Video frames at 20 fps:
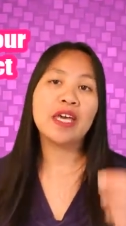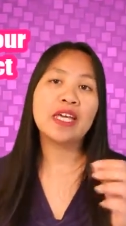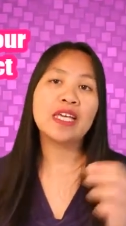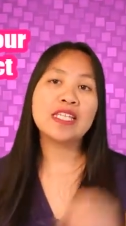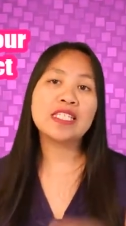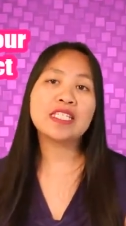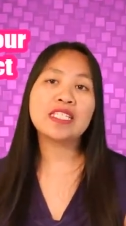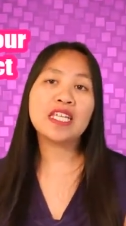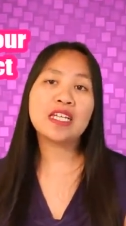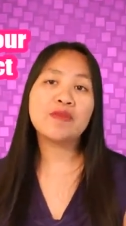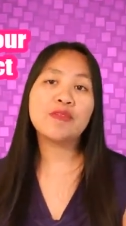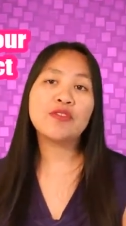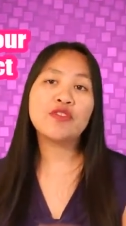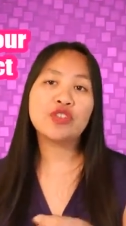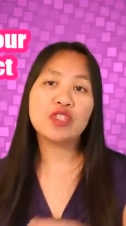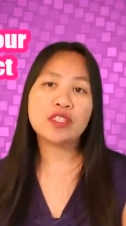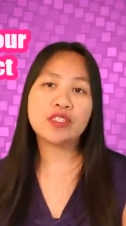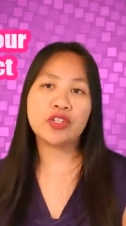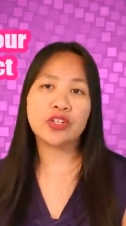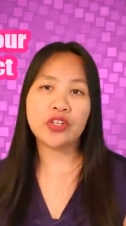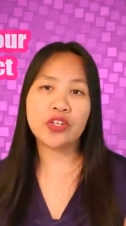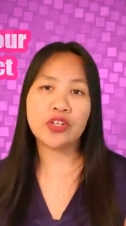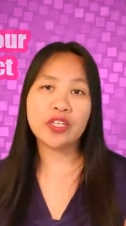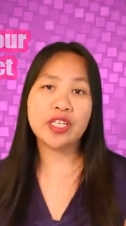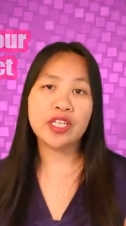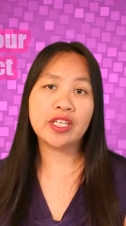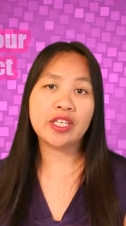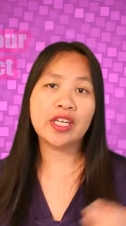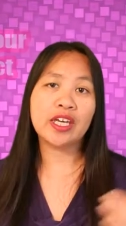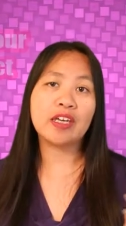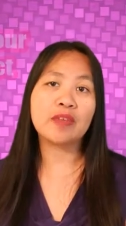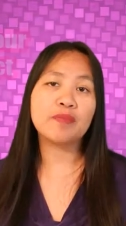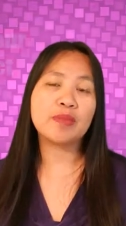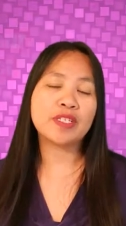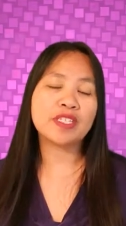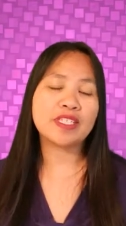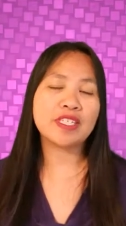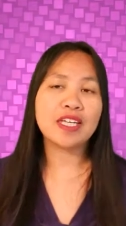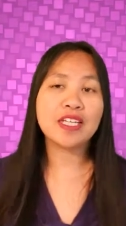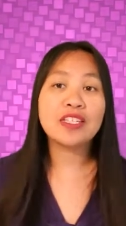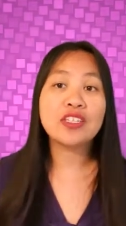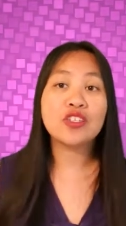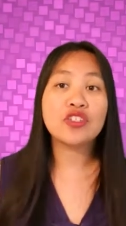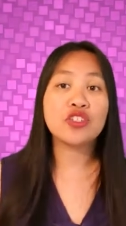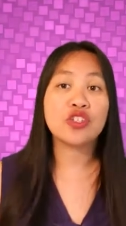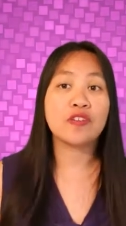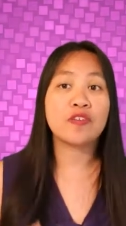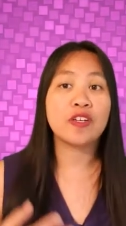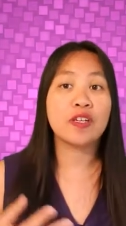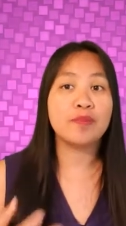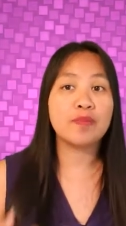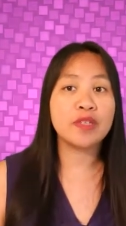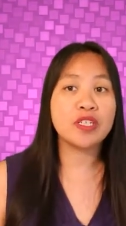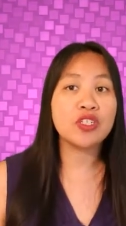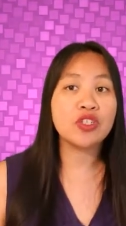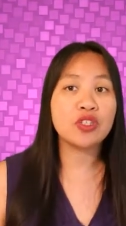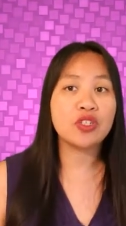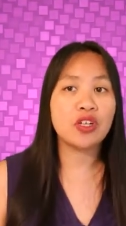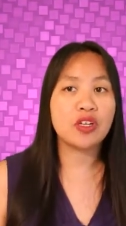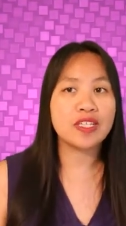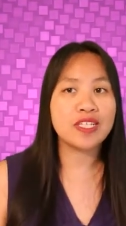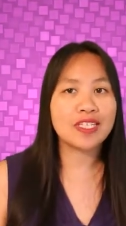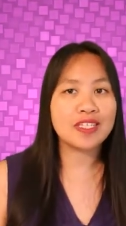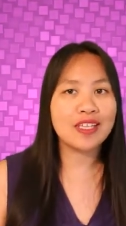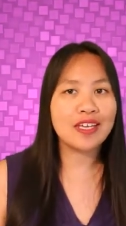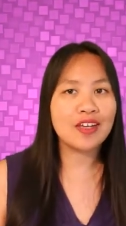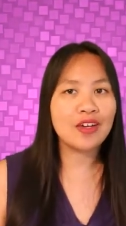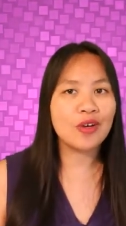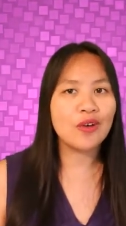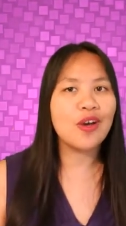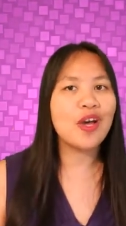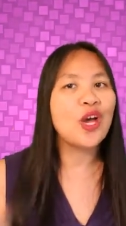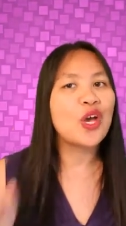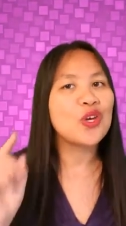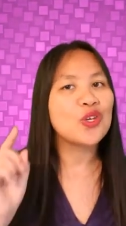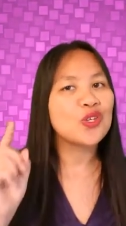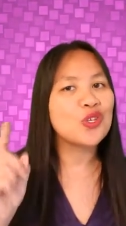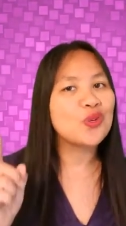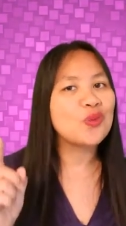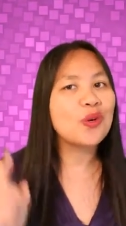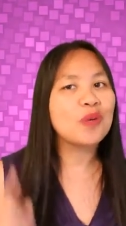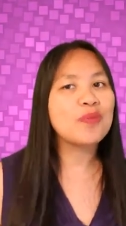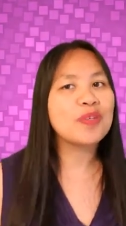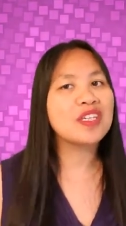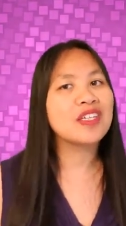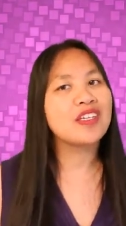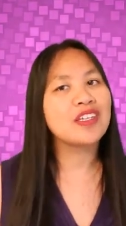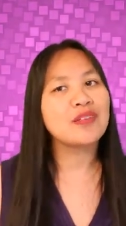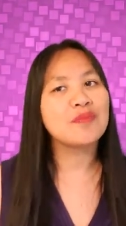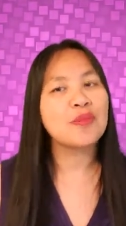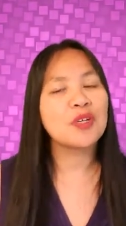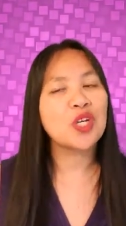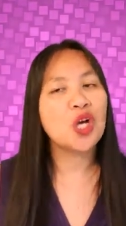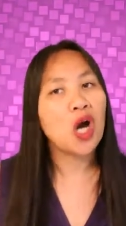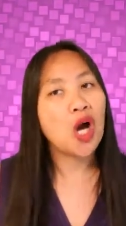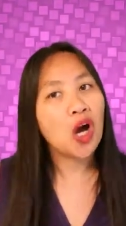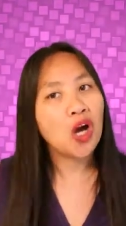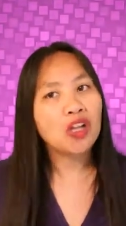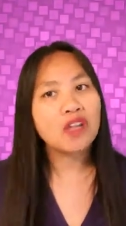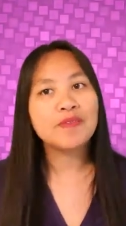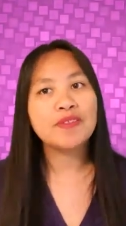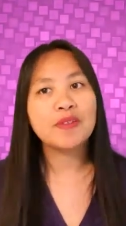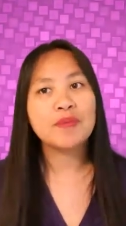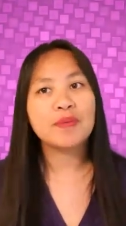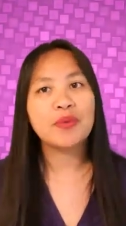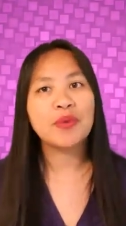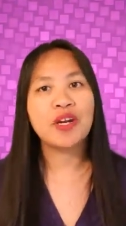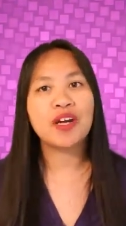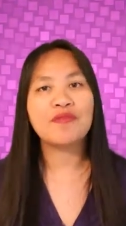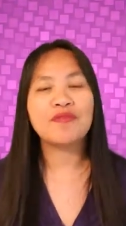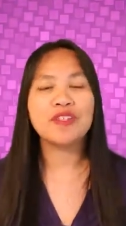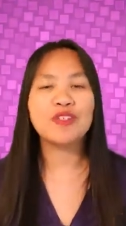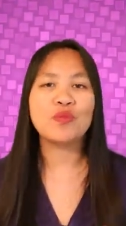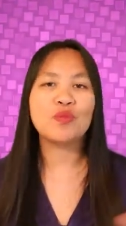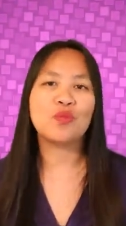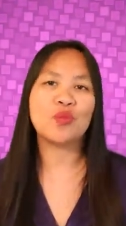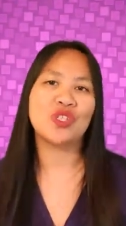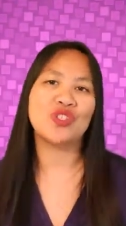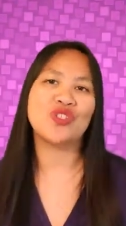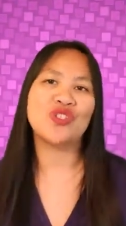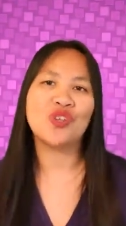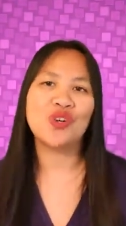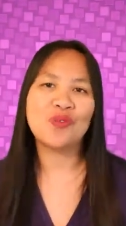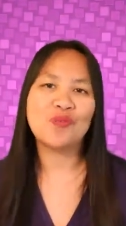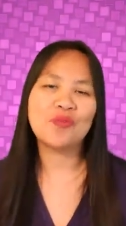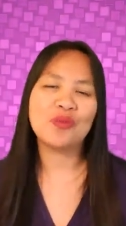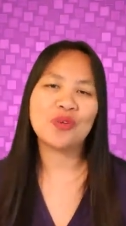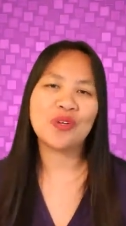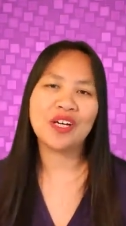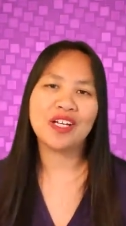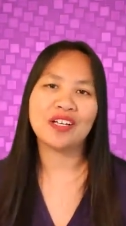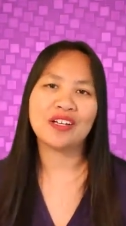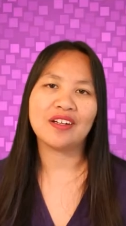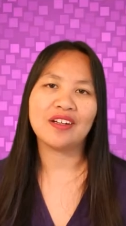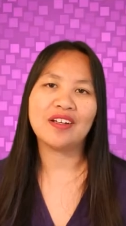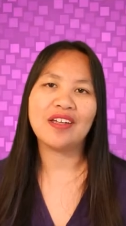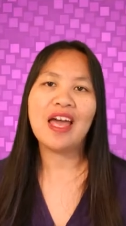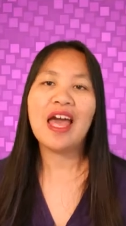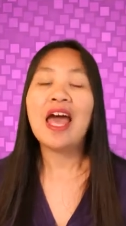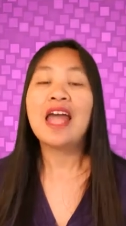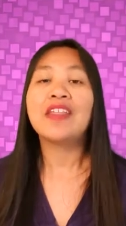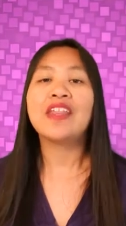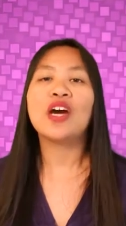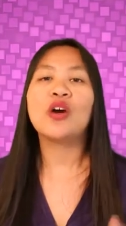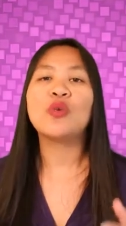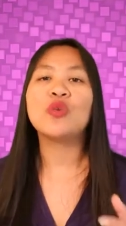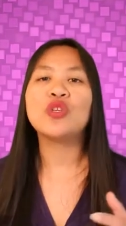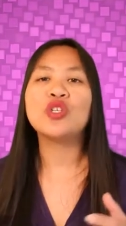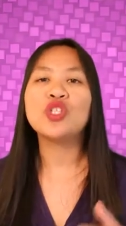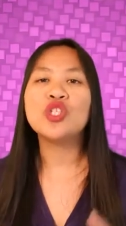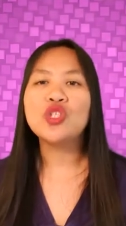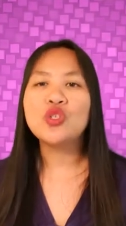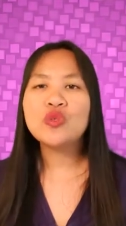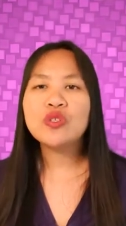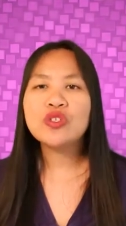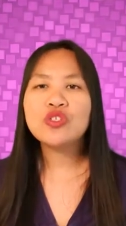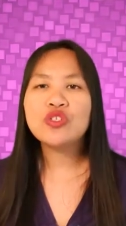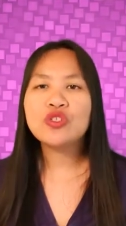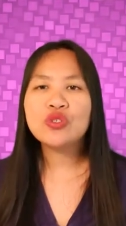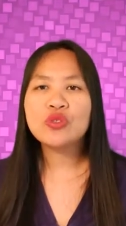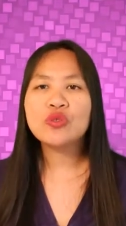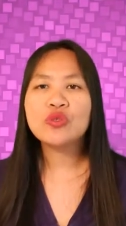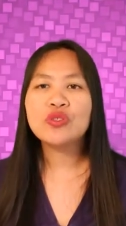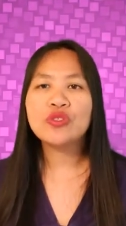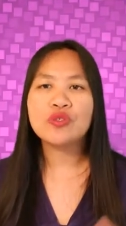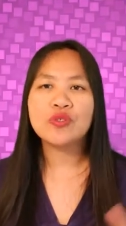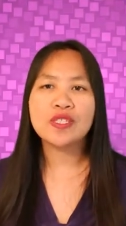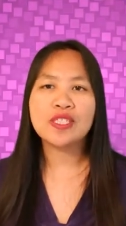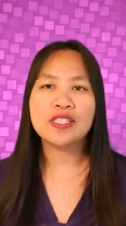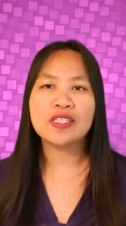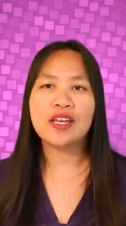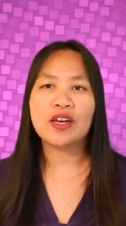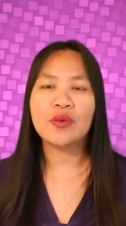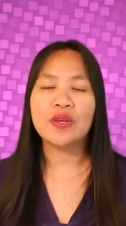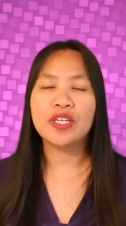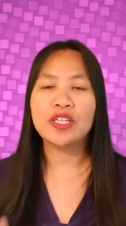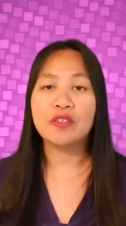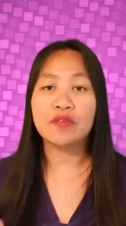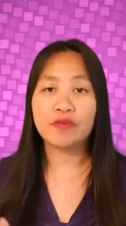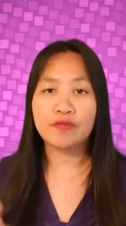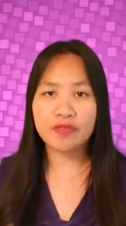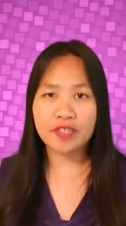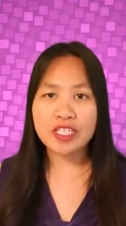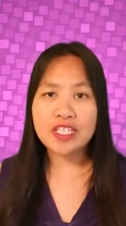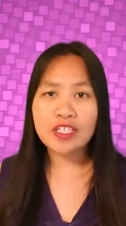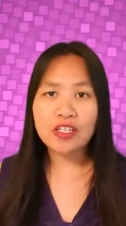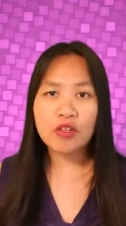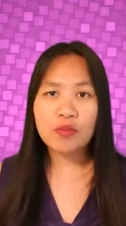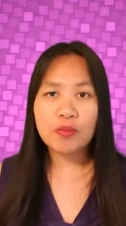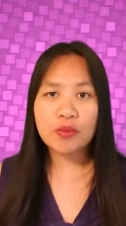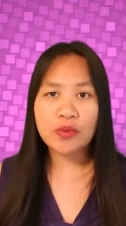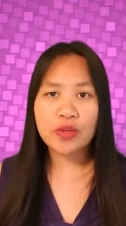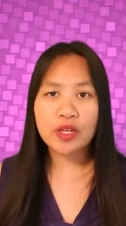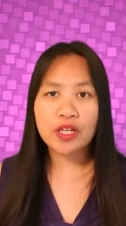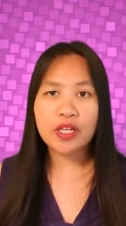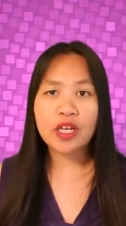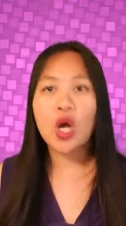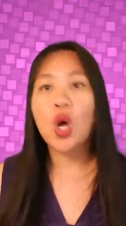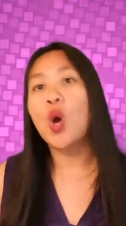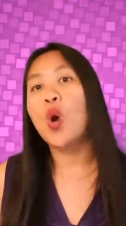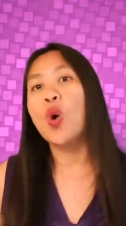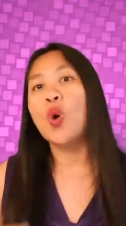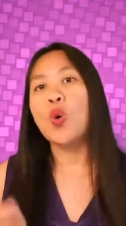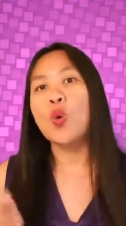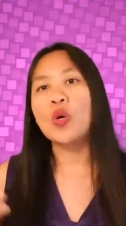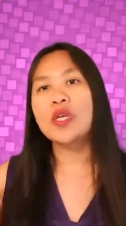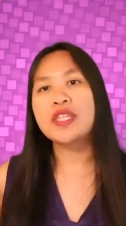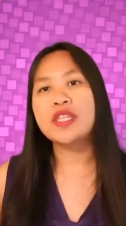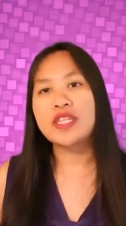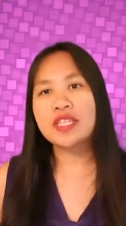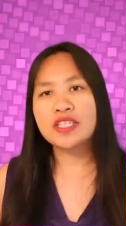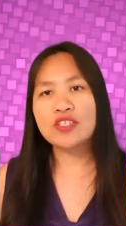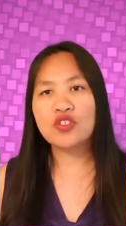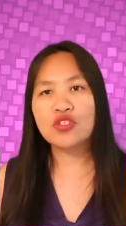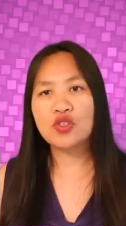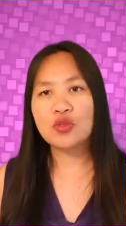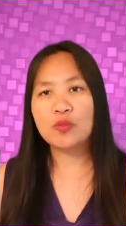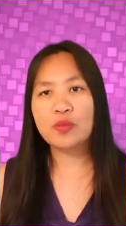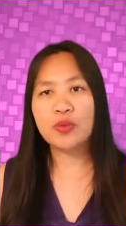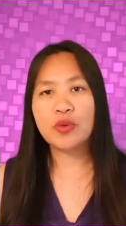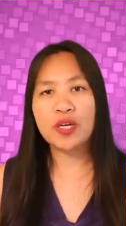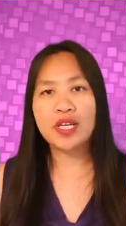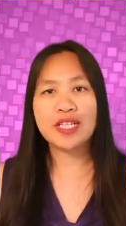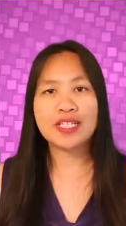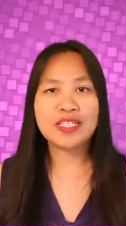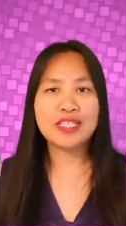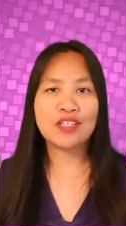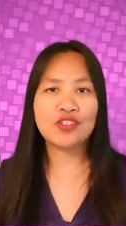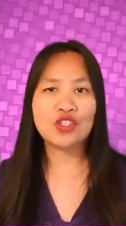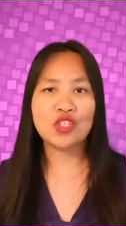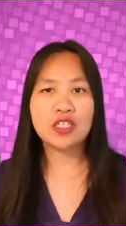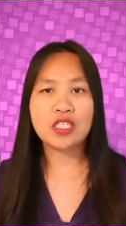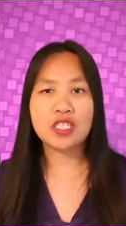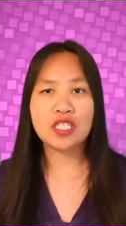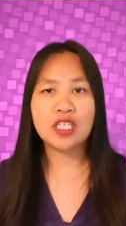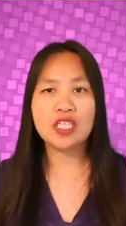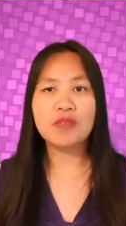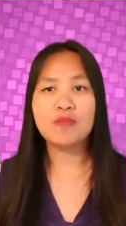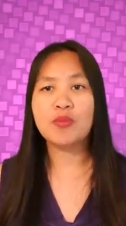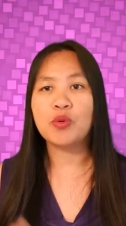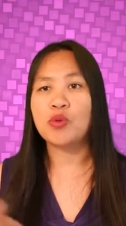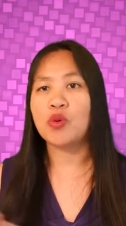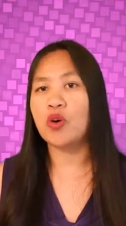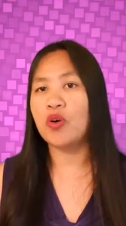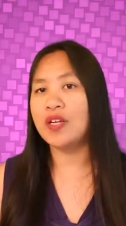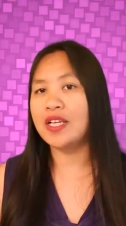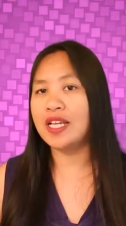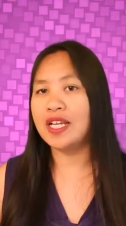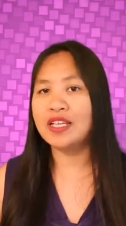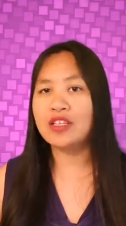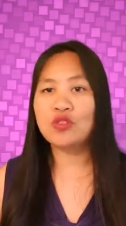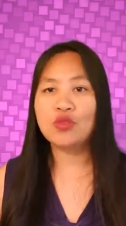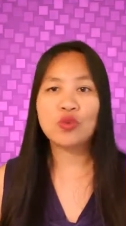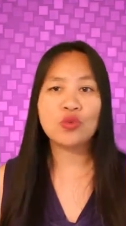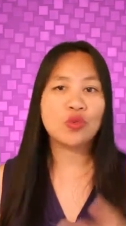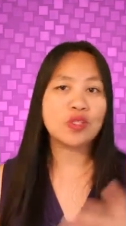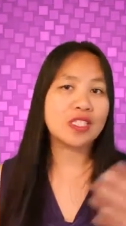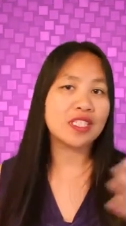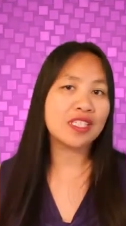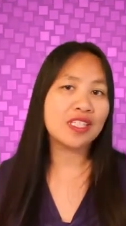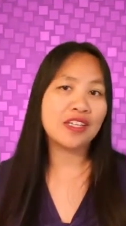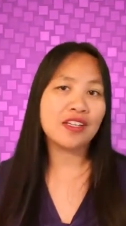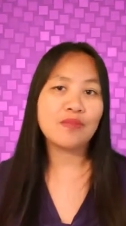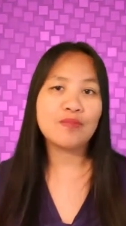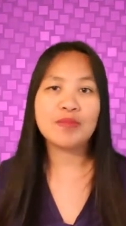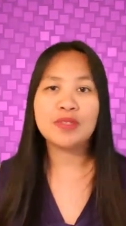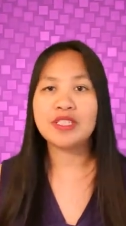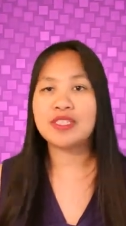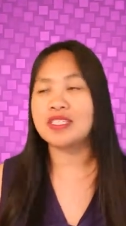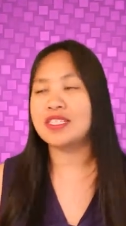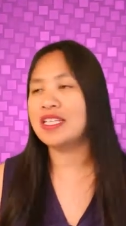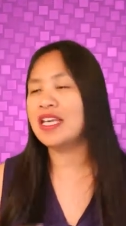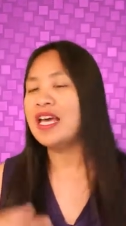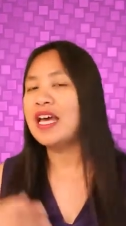instead of just earning a percentage of commission on sale, you will be keeping all of the profit with your own product. Now you could choose to sell either physical product or digital products such as ebook, online course, templates,